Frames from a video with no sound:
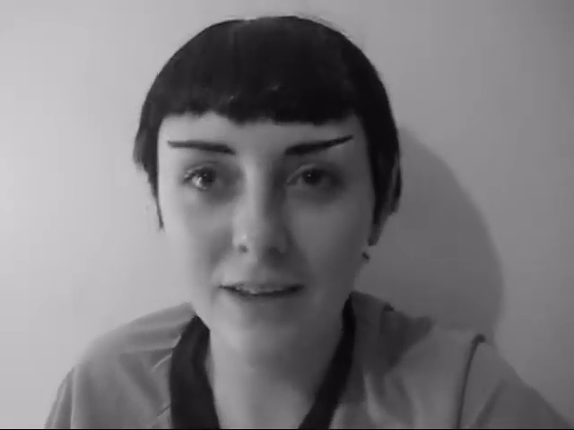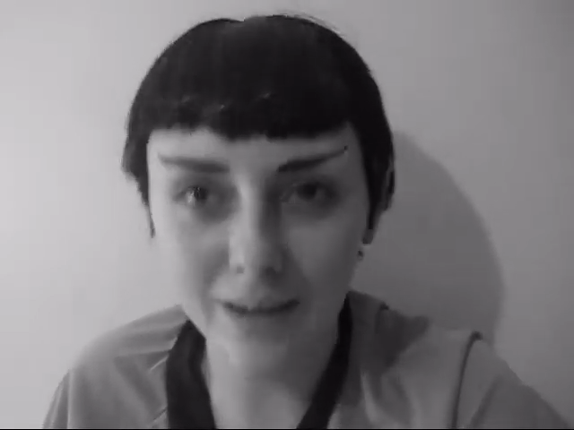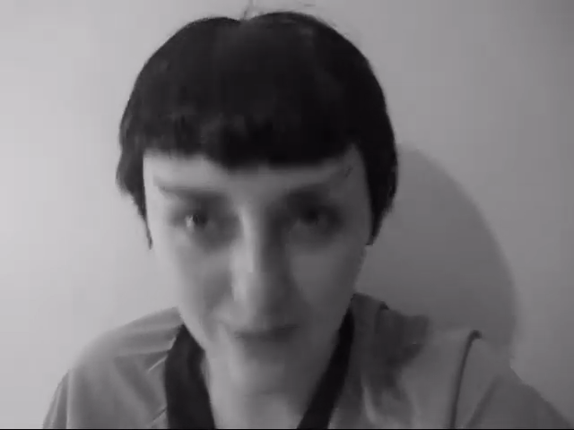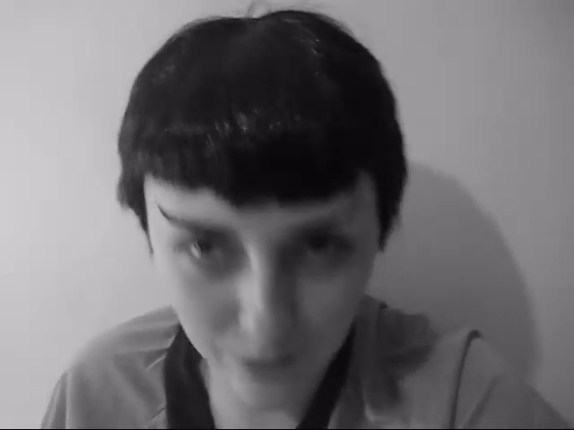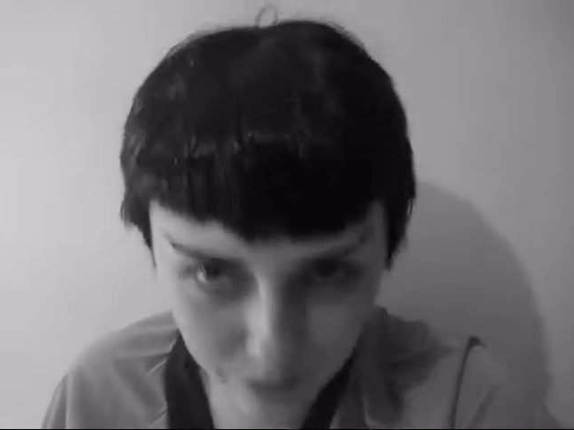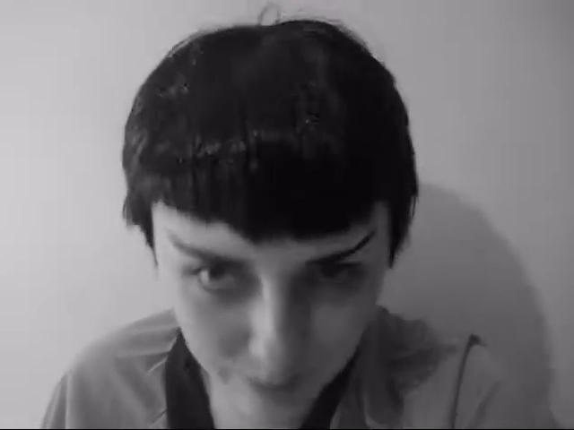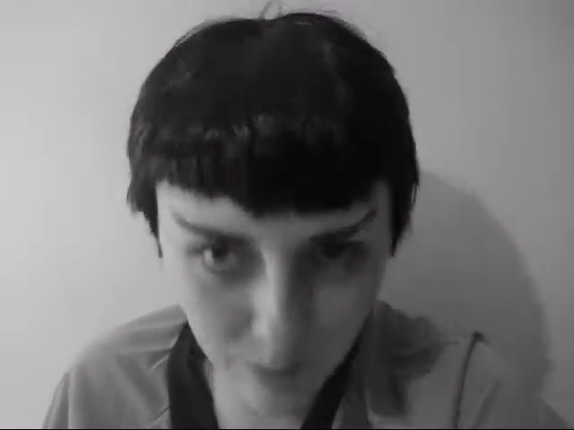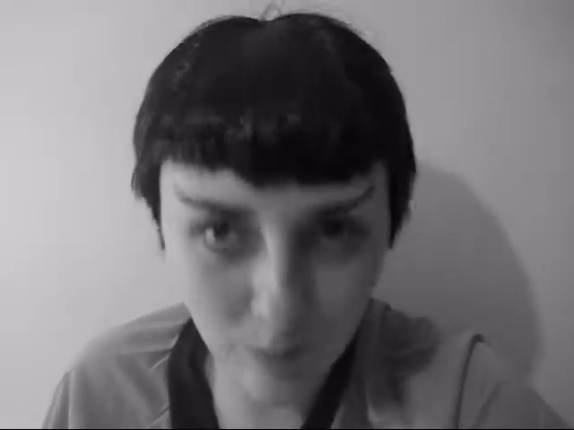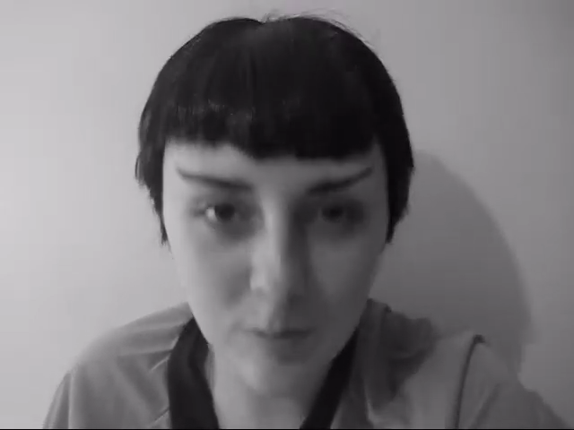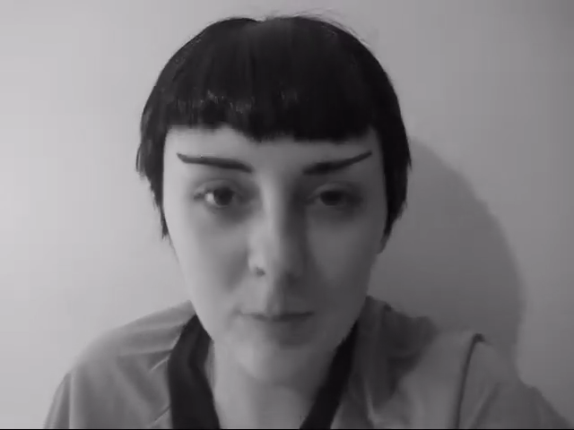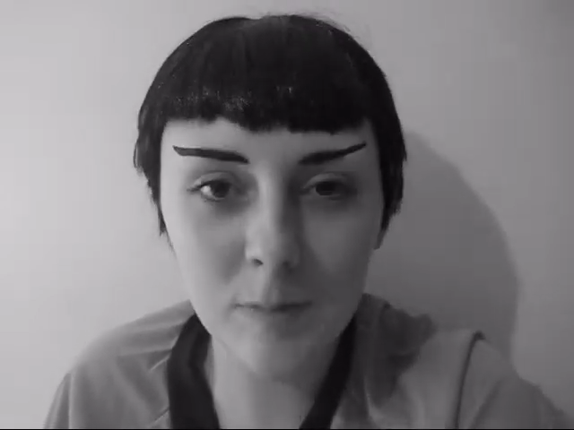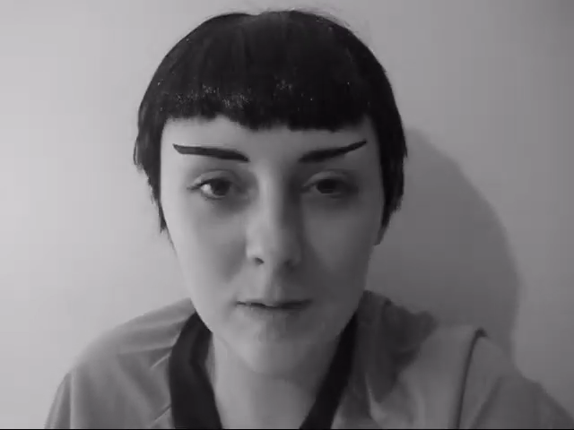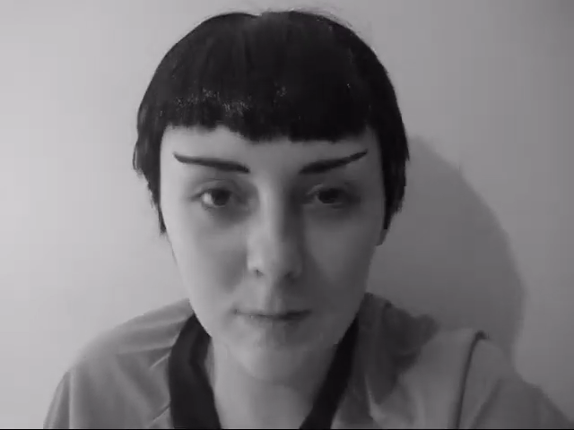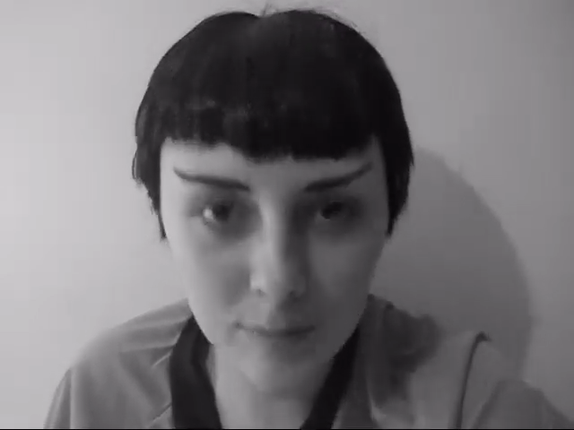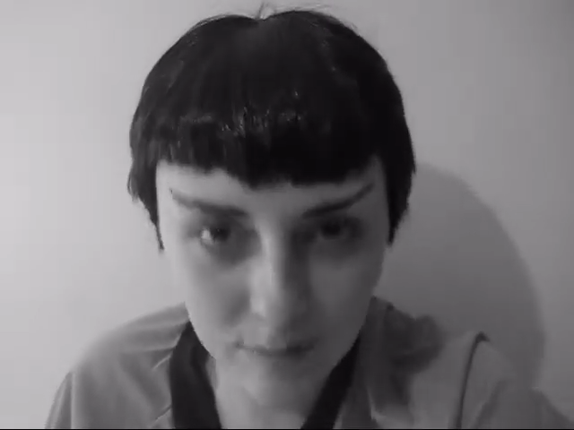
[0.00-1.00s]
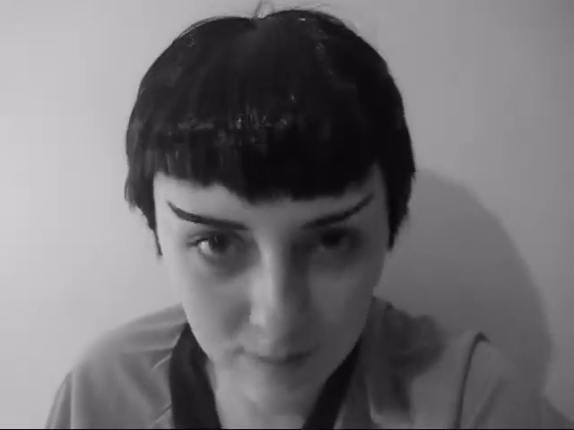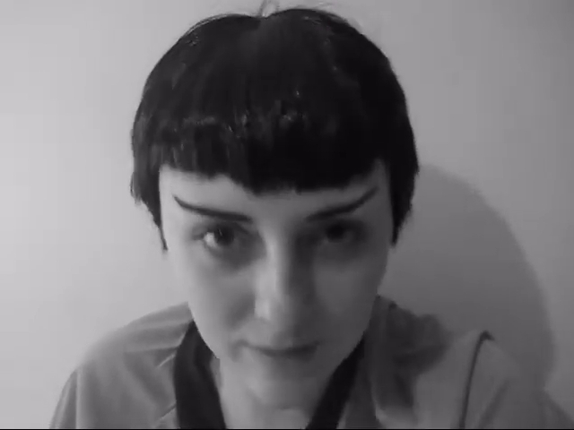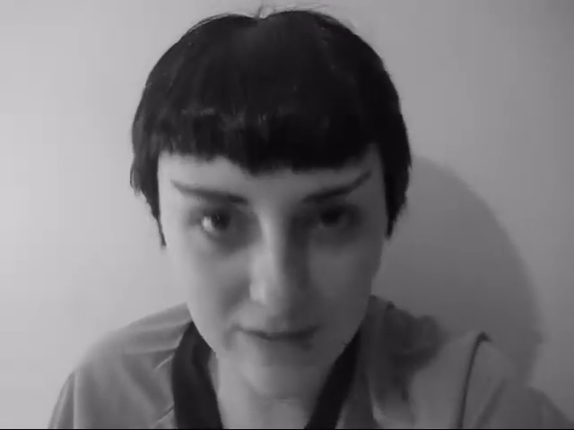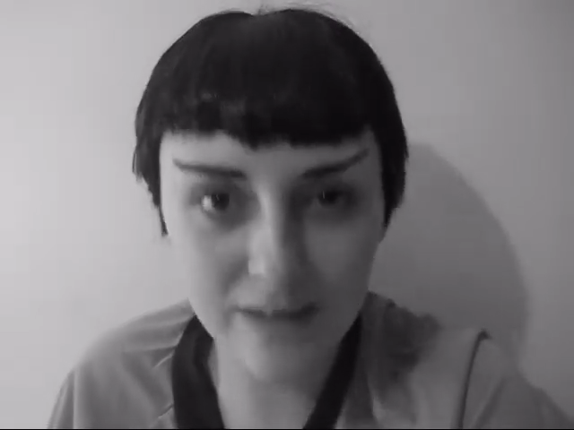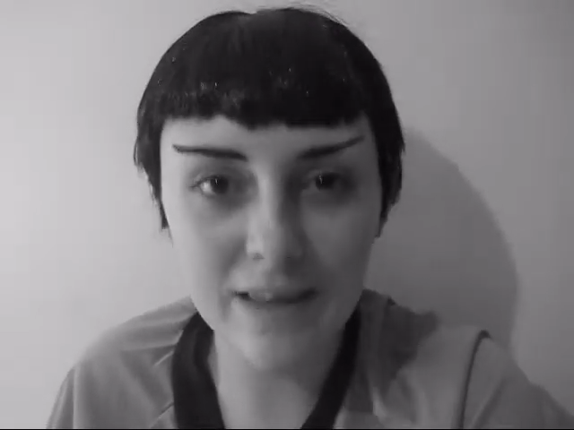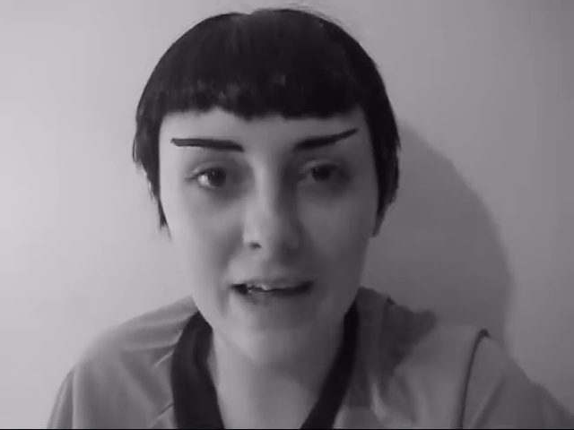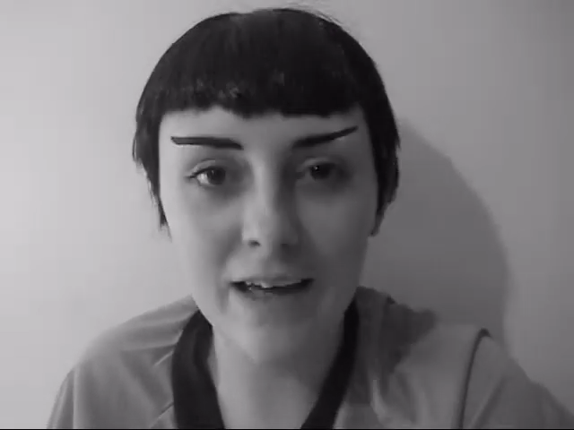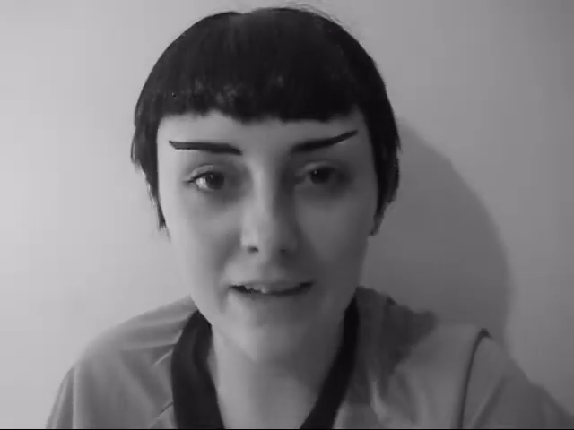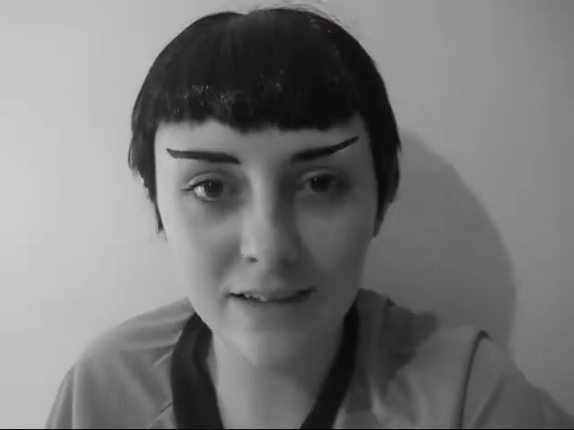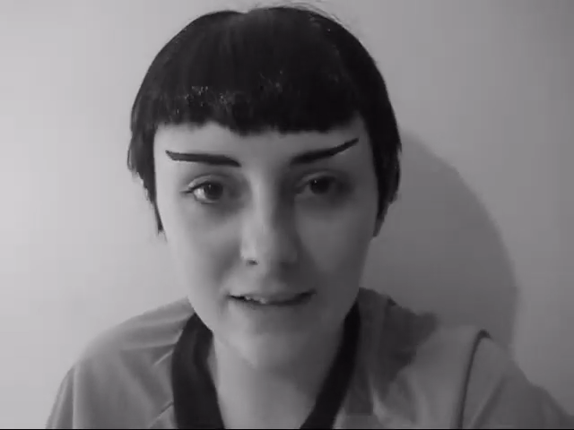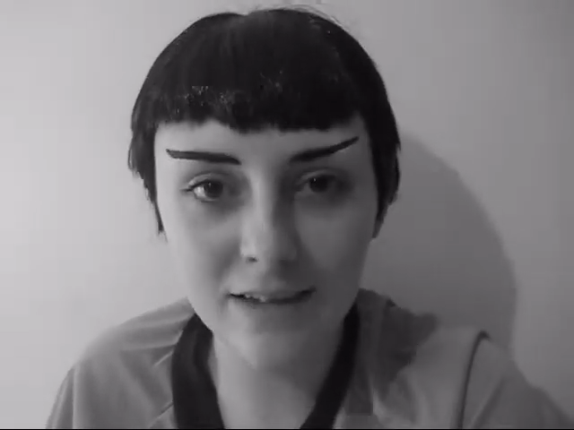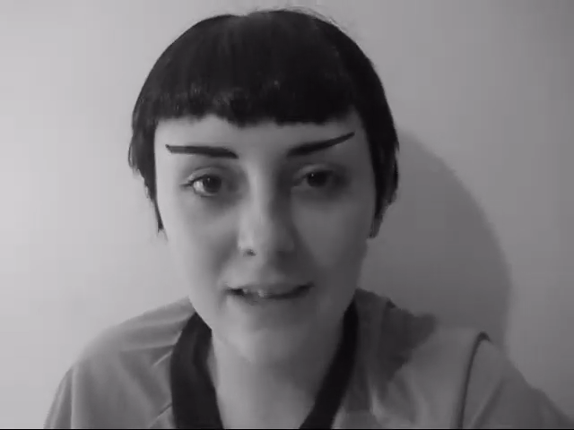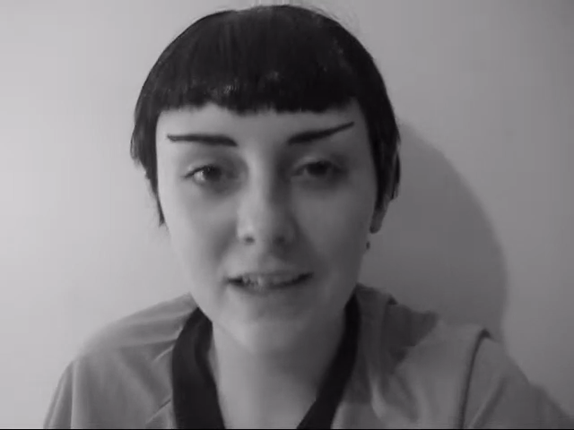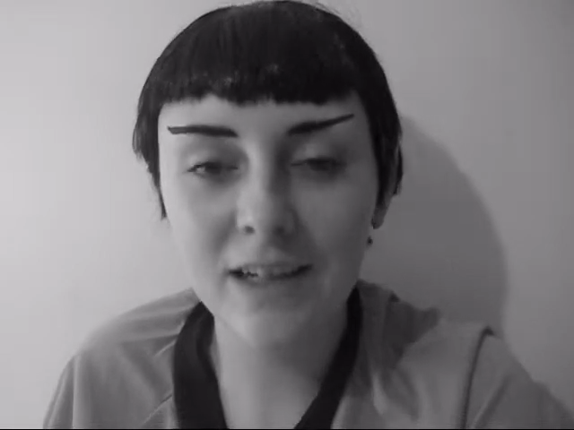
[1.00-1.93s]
that would probably be me then.